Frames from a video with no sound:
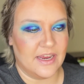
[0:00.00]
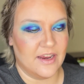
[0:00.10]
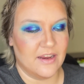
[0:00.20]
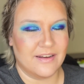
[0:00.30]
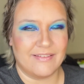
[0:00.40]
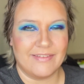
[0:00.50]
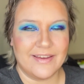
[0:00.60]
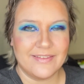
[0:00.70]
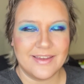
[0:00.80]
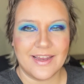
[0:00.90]
And
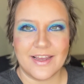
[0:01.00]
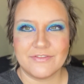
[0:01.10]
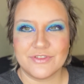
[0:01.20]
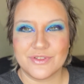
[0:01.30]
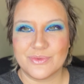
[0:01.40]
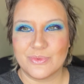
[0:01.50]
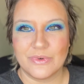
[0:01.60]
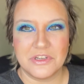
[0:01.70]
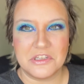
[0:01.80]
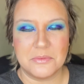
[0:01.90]
lately I've just
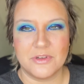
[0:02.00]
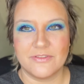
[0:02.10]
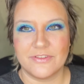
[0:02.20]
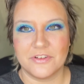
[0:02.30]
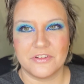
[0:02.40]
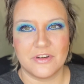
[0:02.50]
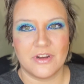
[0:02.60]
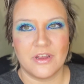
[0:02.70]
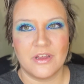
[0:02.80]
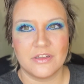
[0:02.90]
really been
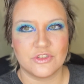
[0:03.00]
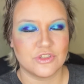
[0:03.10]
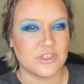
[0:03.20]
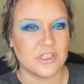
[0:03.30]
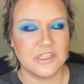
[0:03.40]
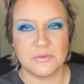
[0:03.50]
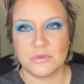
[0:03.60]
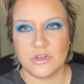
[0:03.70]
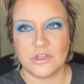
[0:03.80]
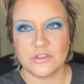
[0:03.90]
feeling just a lip
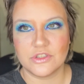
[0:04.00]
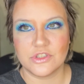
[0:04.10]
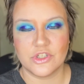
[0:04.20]
gloss.